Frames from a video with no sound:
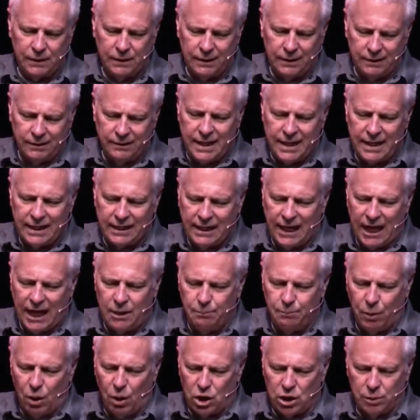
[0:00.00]

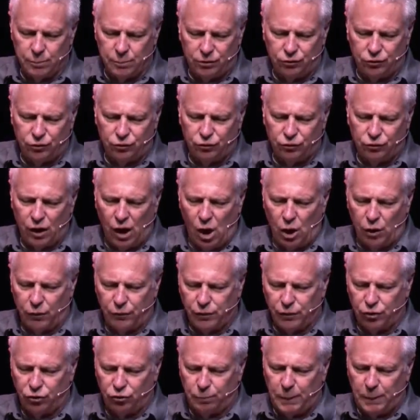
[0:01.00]
Dedicate Barnabas and Saul
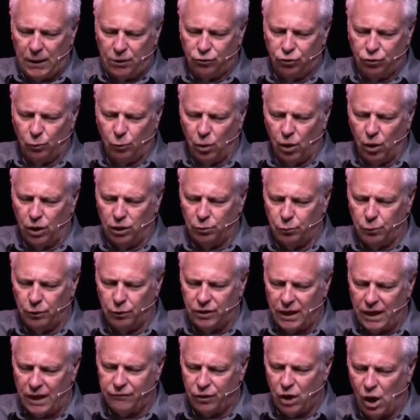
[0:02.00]
for the special work to
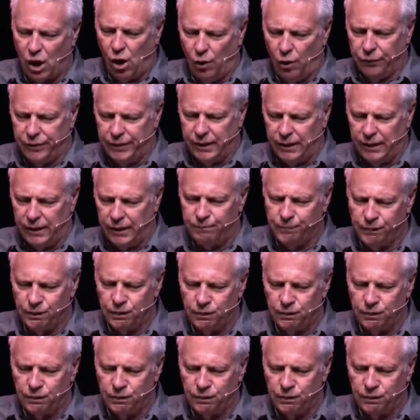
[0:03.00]
which I've called them.